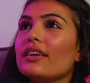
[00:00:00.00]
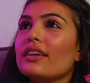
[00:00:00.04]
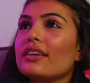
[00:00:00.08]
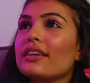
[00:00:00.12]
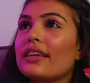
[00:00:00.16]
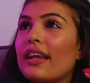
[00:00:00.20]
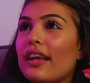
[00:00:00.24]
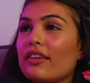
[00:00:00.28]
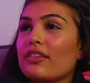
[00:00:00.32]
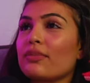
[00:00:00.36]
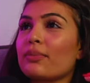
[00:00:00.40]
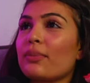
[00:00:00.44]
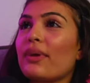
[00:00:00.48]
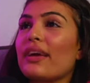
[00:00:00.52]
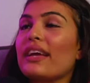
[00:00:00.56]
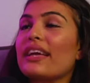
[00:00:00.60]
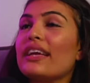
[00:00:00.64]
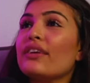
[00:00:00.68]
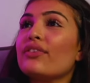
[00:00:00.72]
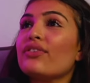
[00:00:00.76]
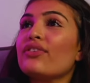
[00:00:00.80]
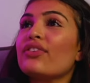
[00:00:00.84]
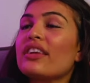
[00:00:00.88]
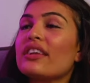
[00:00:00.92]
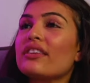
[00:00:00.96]
Yes, but
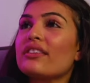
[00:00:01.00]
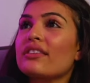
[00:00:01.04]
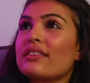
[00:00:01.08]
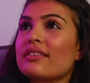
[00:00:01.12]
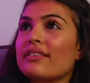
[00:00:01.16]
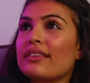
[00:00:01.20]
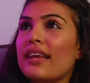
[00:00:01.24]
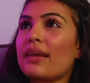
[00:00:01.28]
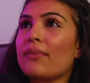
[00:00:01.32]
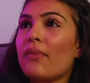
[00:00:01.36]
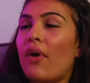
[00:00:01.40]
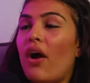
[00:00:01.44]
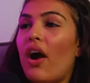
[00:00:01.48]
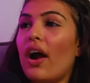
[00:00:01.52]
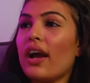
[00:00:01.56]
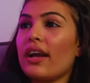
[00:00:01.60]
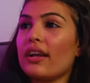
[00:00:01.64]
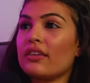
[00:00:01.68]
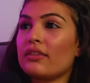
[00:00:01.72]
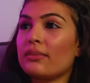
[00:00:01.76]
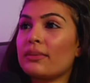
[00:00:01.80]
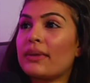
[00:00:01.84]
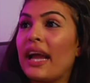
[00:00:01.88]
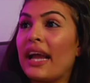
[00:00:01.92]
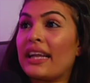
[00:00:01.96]
if he's the same height
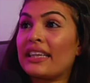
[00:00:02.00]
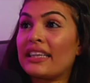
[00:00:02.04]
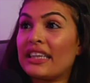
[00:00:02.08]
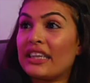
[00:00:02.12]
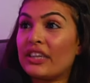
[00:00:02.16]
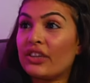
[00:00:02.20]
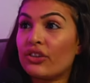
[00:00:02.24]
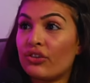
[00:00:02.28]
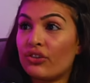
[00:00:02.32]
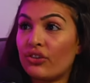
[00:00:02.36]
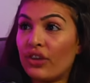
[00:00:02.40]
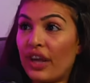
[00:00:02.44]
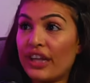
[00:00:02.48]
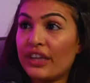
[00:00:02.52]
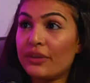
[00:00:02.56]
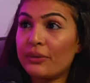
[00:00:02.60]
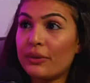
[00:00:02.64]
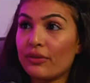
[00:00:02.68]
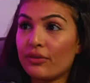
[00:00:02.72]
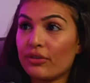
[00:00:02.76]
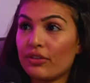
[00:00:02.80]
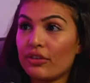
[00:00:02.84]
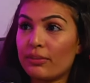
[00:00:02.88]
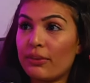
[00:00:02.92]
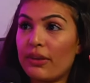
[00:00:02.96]
as me and he
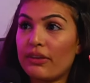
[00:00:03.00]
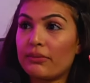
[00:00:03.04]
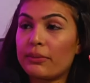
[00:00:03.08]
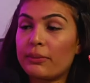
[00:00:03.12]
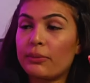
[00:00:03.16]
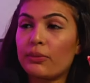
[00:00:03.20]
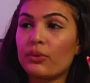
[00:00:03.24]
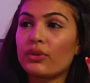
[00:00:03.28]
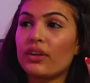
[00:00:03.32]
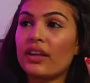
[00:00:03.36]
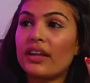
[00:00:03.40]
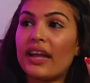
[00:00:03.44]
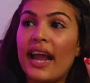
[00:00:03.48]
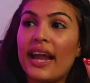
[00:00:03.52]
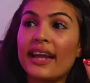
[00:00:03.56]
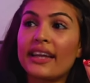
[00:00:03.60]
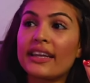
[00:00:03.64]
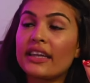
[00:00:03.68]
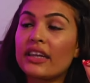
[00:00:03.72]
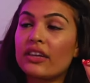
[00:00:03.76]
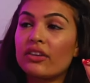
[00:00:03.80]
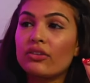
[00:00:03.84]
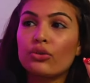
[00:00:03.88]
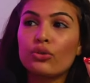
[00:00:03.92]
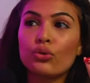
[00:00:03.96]
genuinely respects me more than
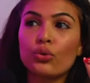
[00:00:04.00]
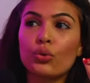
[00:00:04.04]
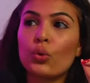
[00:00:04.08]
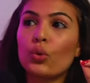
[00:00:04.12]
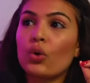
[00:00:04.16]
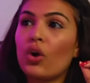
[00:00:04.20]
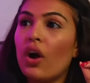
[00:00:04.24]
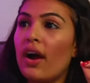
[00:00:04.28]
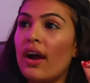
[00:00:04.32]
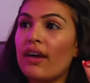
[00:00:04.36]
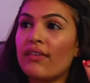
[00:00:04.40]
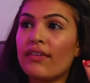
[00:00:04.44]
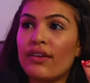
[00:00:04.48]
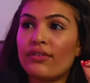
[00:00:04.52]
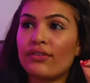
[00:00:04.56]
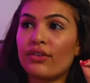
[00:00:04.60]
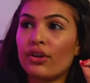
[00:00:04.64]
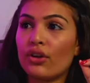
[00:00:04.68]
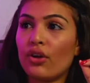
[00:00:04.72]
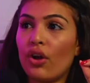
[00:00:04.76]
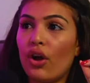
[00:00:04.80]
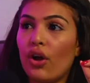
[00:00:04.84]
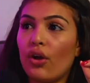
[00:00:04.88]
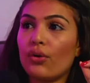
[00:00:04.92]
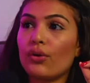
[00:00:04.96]
any tall guy I've ever
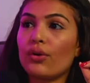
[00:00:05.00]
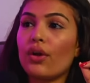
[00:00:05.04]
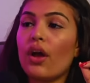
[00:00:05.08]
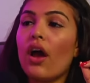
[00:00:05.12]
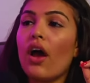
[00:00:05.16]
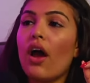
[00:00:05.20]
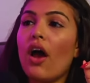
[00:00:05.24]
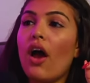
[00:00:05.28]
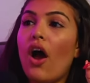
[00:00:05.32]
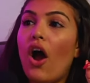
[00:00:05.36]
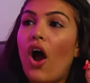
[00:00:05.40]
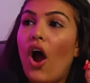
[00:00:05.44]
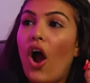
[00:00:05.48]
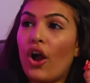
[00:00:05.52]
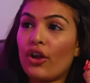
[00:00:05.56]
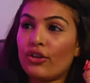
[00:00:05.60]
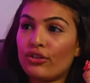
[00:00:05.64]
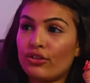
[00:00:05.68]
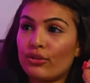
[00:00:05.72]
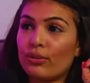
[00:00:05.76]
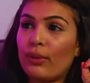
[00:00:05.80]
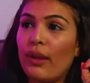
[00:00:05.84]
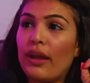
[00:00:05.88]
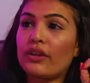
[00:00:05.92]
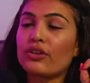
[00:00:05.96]
known, I
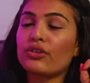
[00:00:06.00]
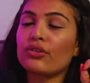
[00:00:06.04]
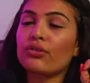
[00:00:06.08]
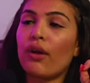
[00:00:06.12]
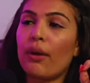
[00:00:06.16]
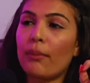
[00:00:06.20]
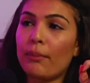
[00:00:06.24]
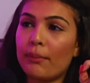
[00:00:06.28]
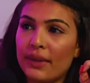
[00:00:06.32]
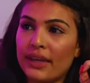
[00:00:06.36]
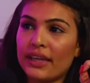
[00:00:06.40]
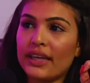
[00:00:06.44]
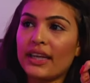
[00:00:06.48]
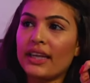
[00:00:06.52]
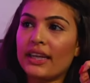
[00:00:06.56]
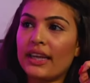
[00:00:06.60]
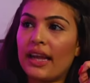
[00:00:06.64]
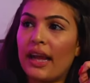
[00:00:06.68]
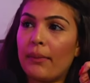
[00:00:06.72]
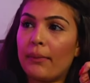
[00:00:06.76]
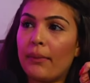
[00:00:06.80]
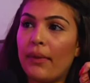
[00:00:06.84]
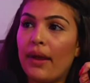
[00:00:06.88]
swear to you, I'm picking that